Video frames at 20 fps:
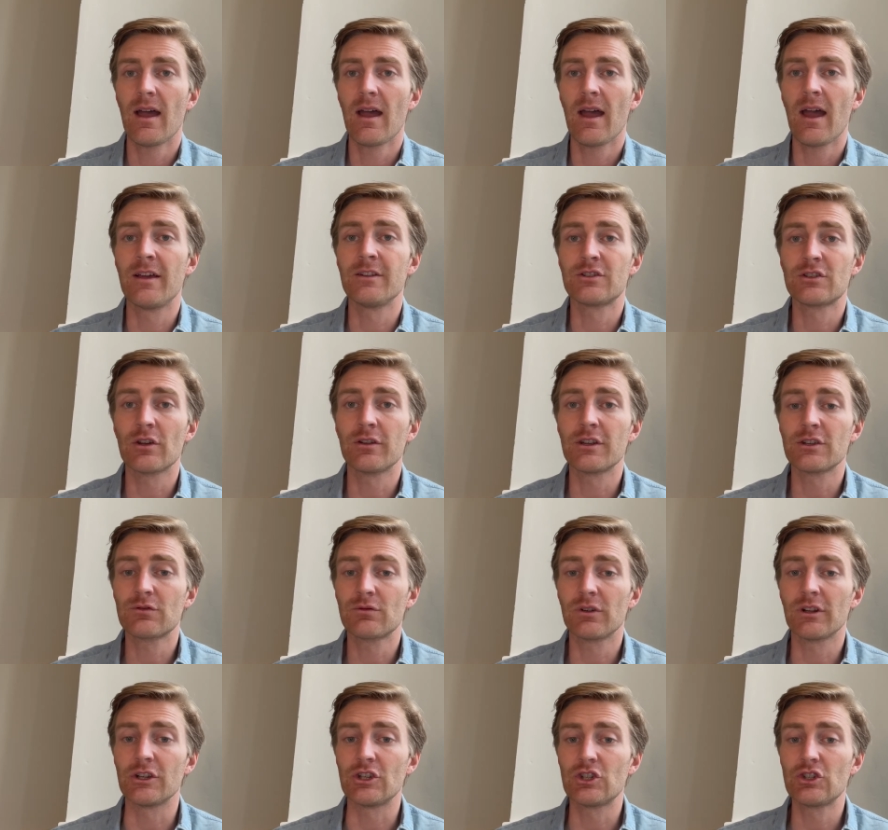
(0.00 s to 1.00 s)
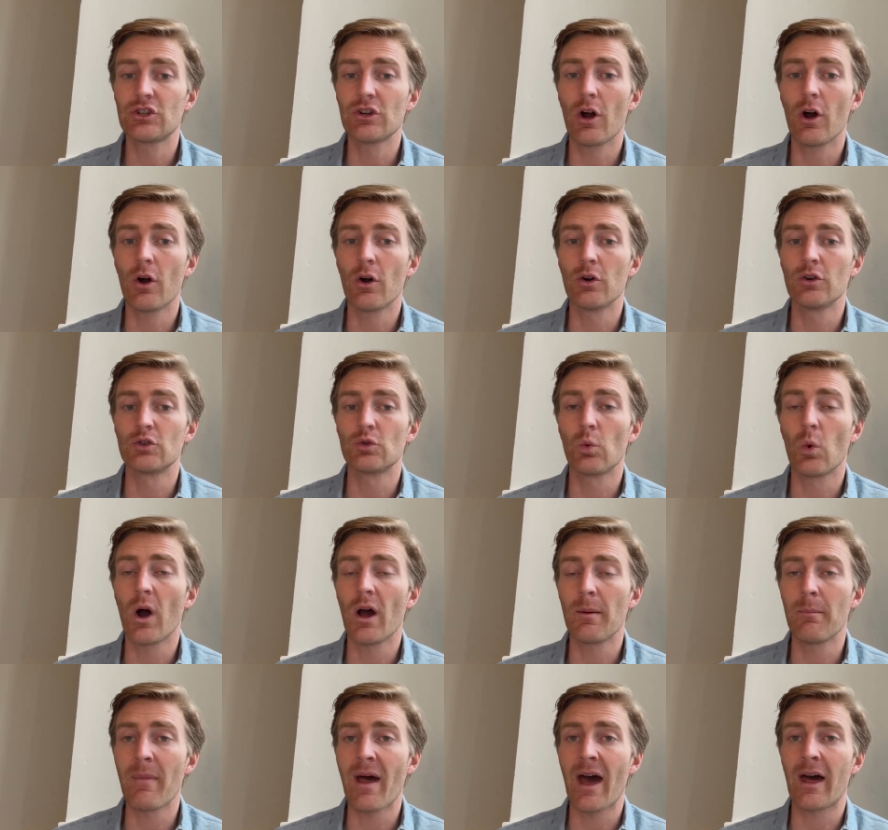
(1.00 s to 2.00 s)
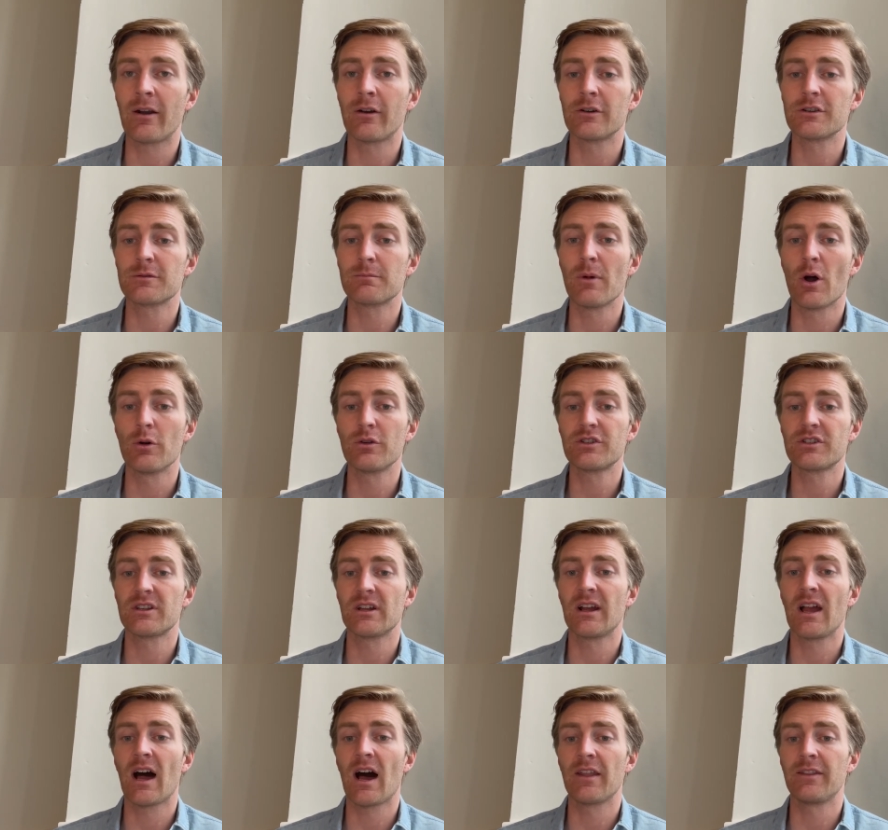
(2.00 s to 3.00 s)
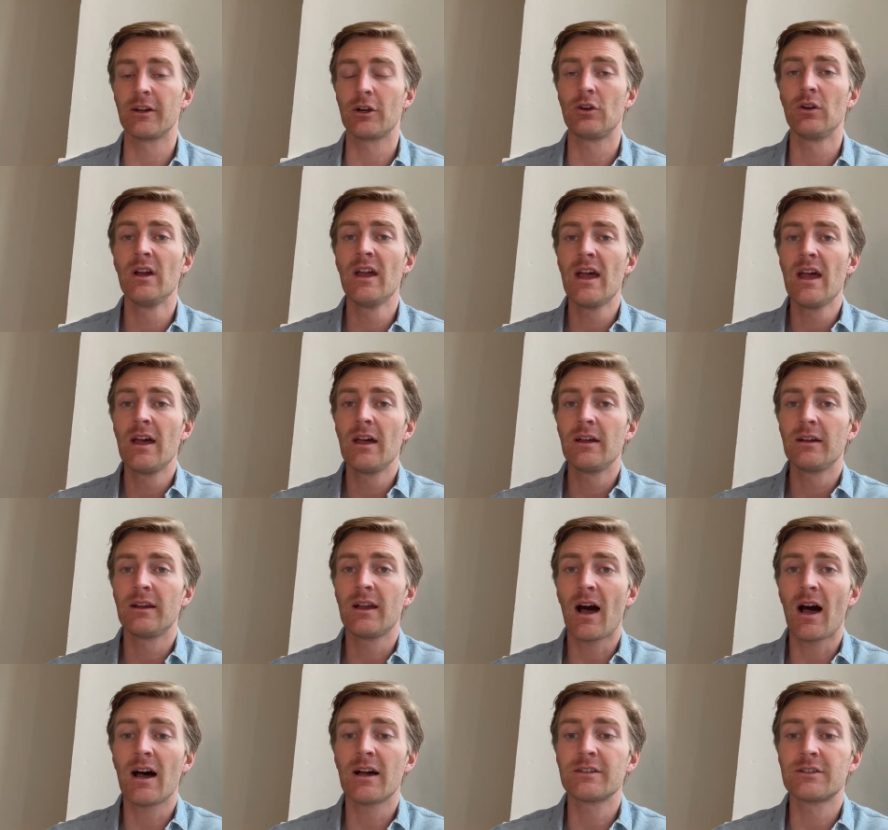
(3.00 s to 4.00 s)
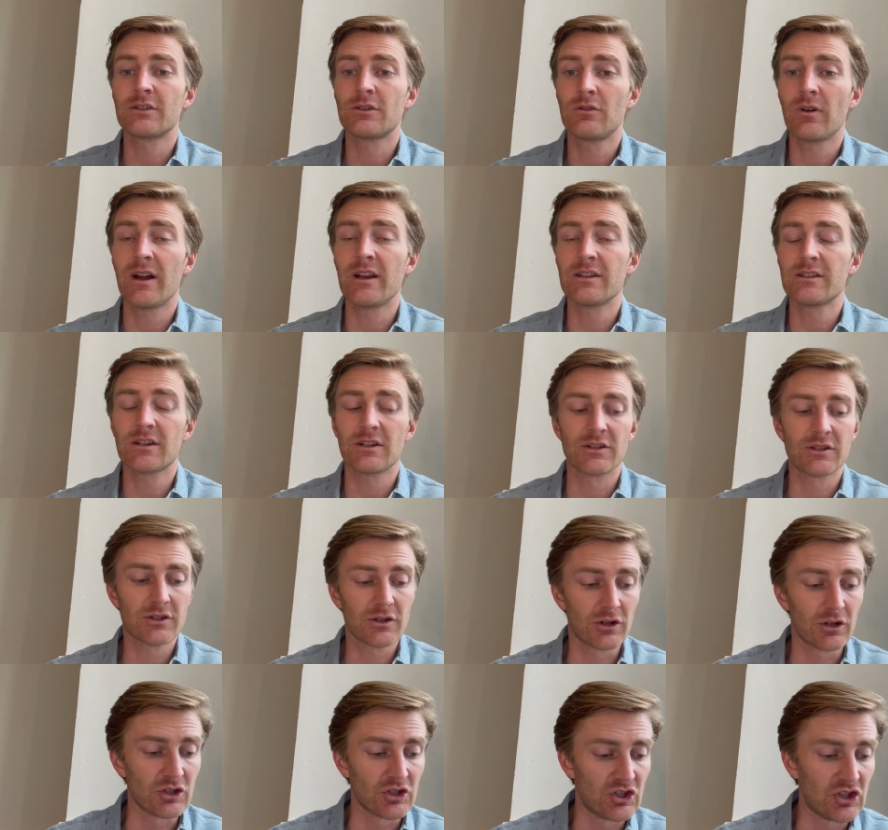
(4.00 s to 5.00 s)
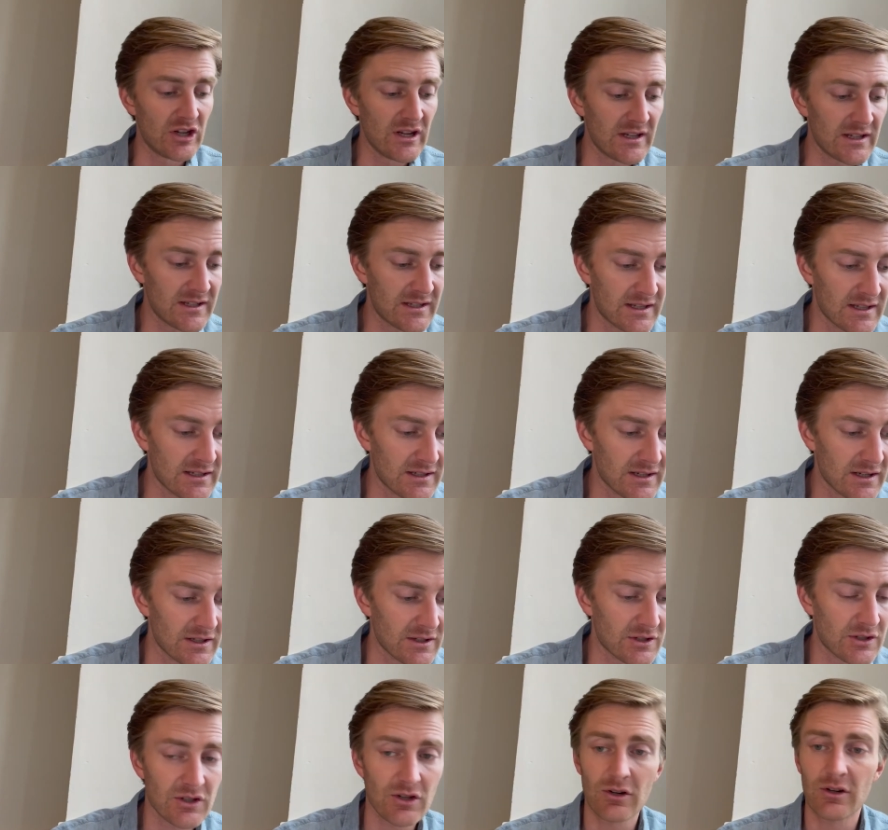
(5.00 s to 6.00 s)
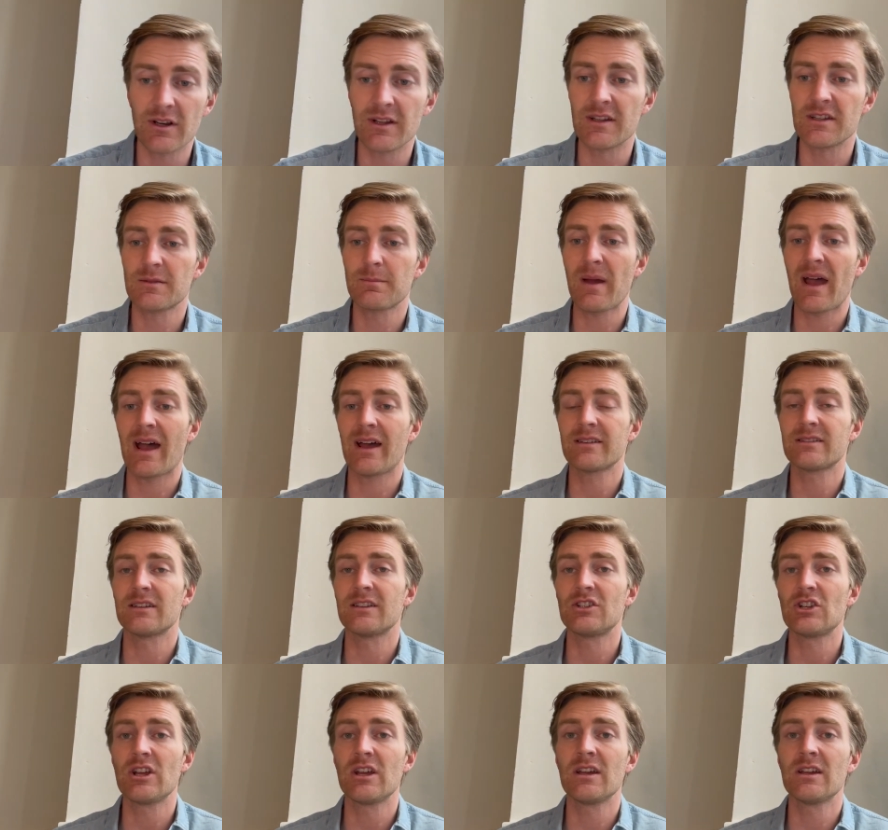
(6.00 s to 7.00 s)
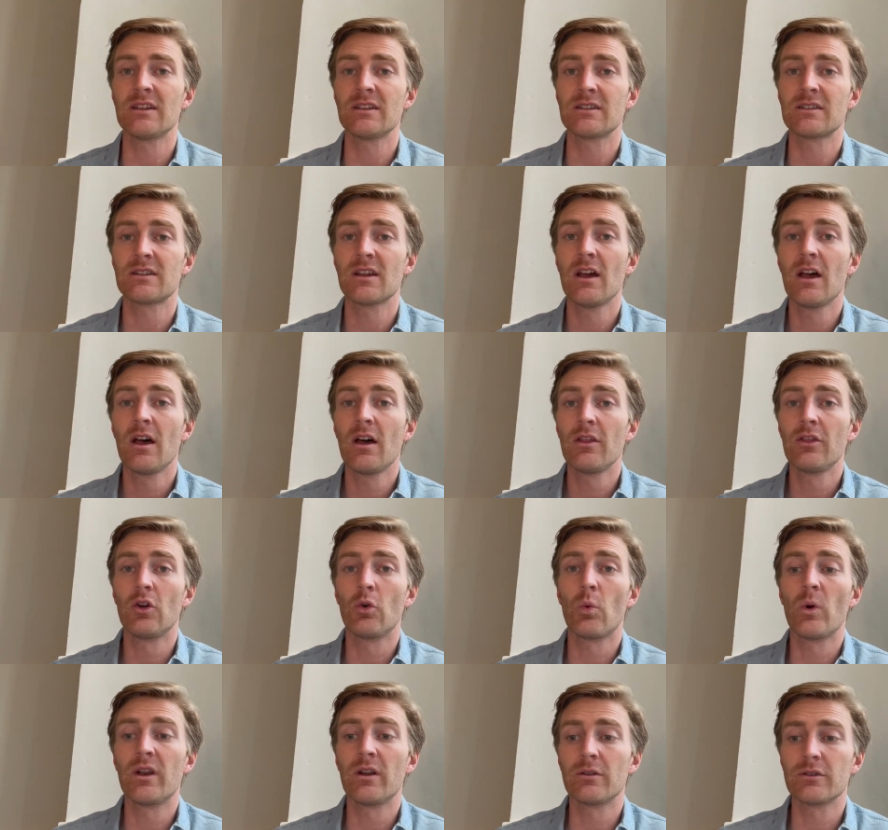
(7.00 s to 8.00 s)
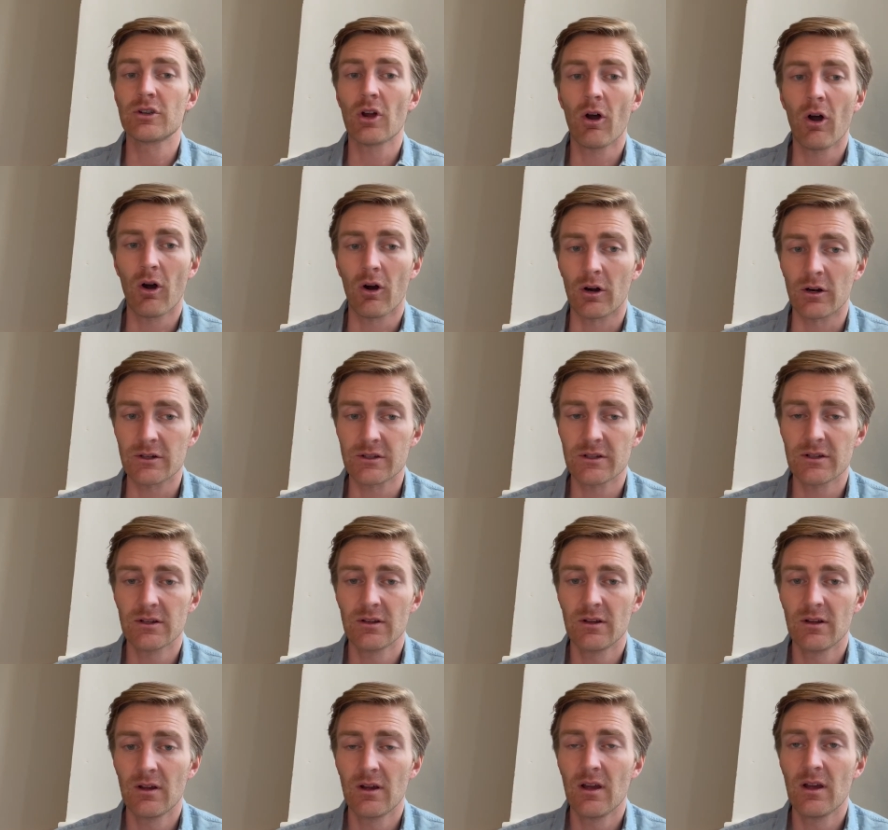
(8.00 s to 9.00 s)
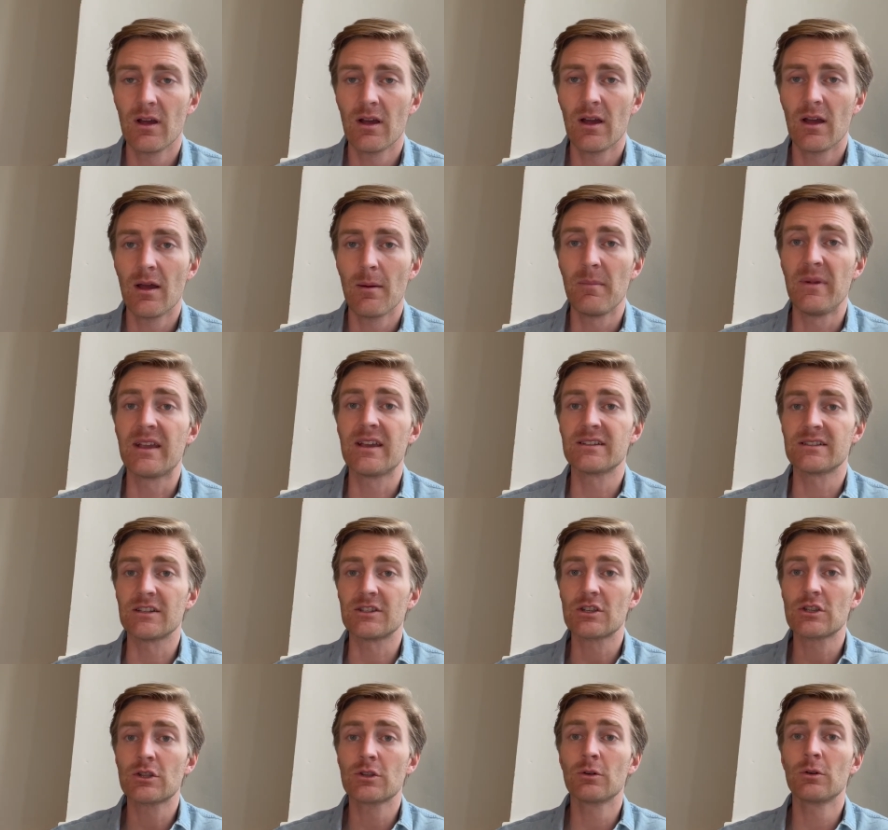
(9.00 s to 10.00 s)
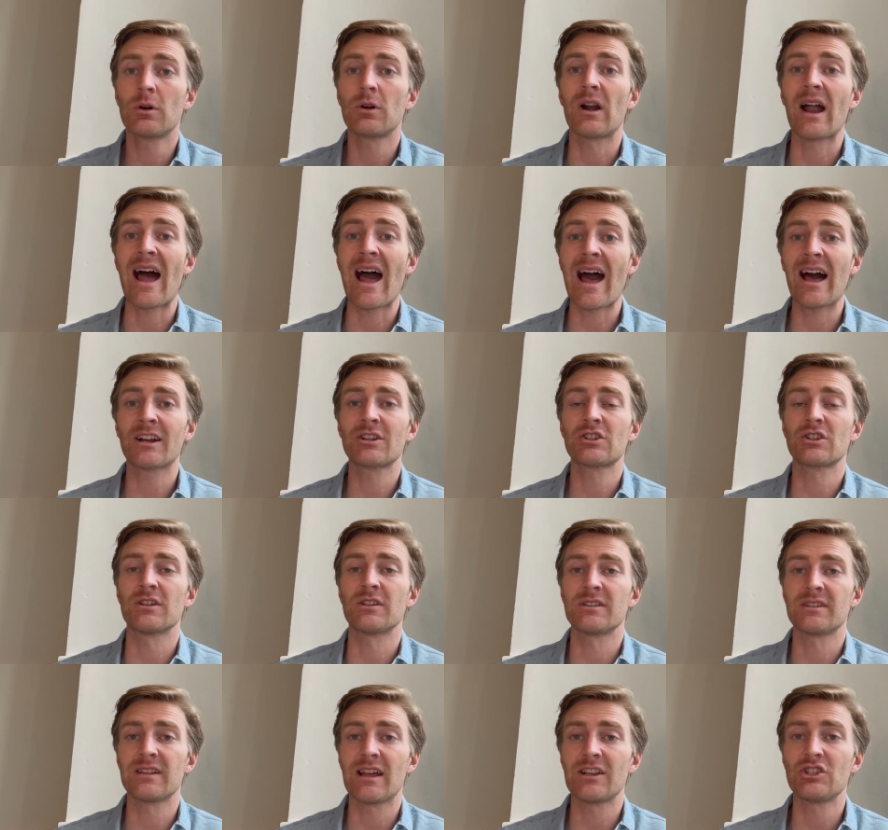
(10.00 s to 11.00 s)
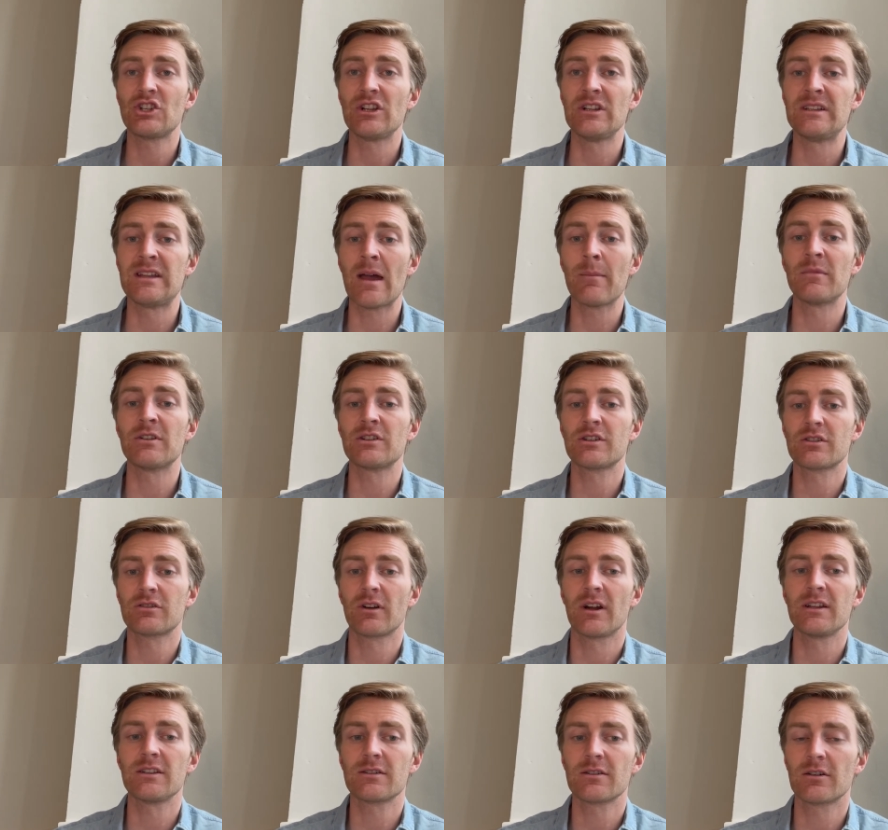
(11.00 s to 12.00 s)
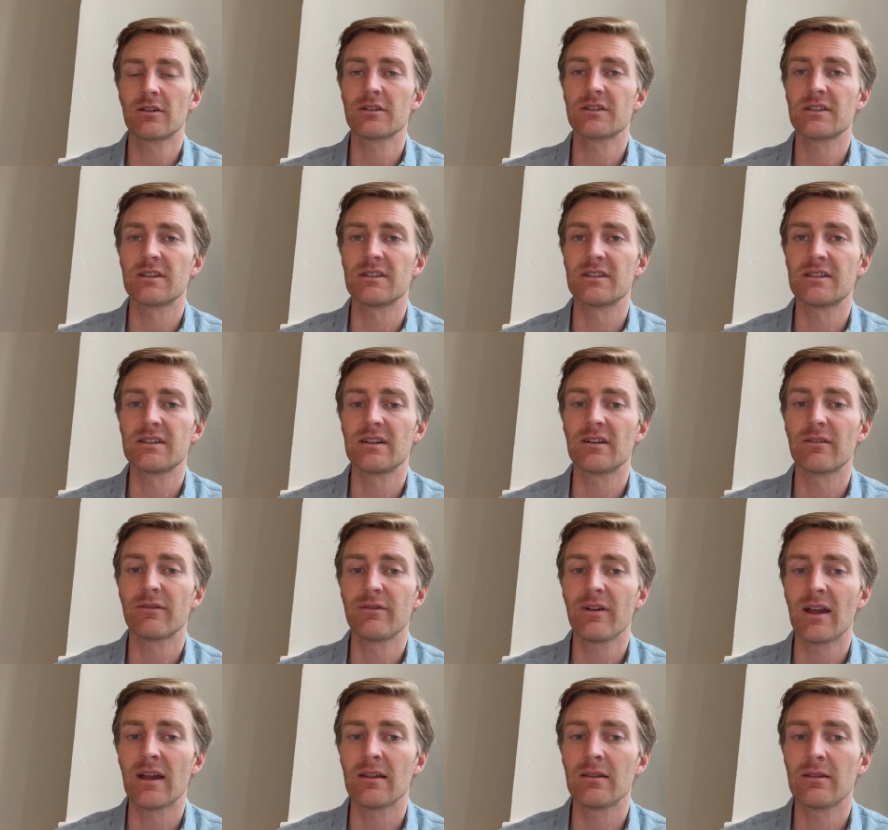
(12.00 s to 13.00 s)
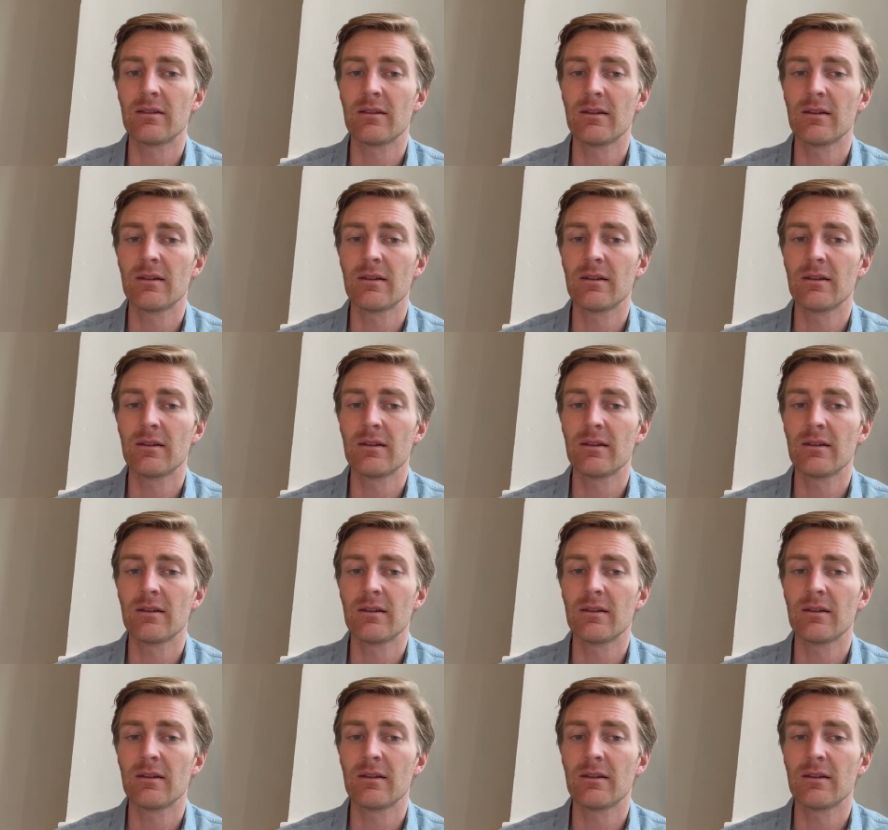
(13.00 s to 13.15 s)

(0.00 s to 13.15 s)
And so this really shows what matters most to God. The, God's greatest concern, Jesus' concern in this passage, is the widow's heart, because it's through her actions that she demonstrates her sincere faith.